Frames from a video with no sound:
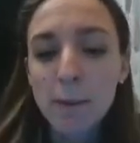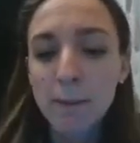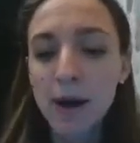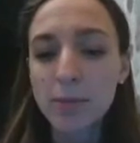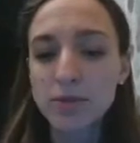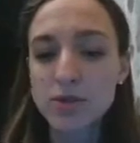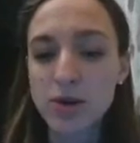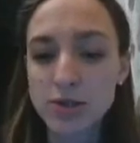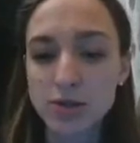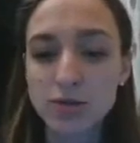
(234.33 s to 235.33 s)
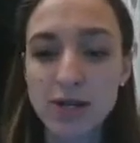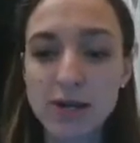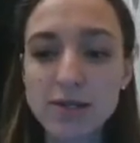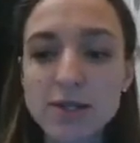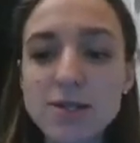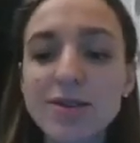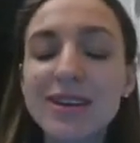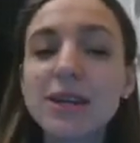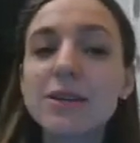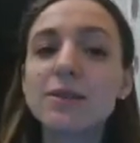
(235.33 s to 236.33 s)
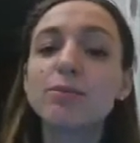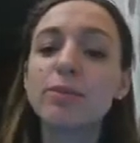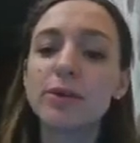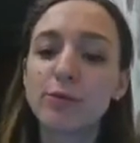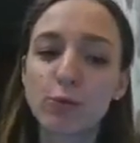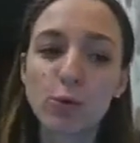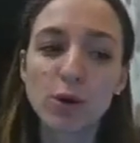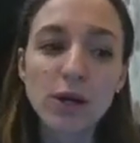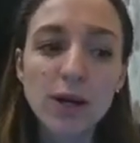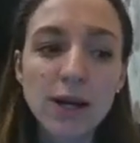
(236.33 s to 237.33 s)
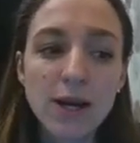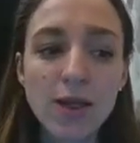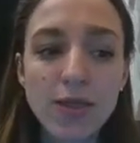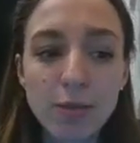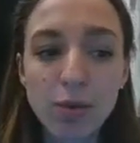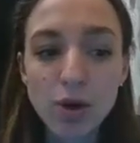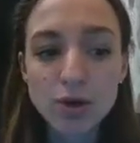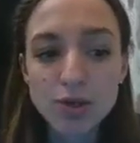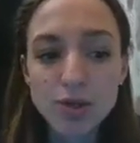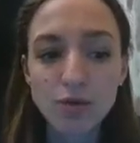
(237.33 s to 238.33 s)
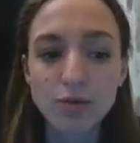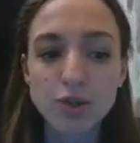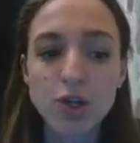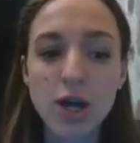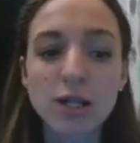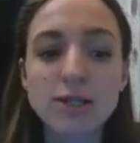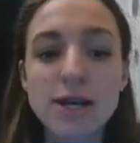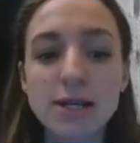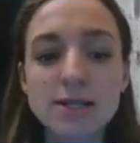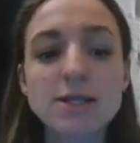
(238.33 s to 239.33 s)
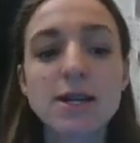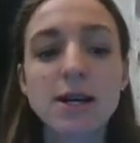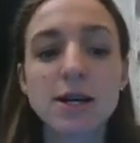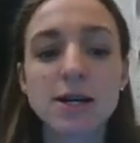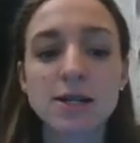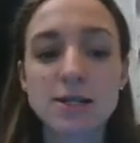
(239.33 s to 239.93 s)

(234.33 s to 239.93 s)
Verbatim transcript: by a pediatric dentist even before the birth of a child and uh,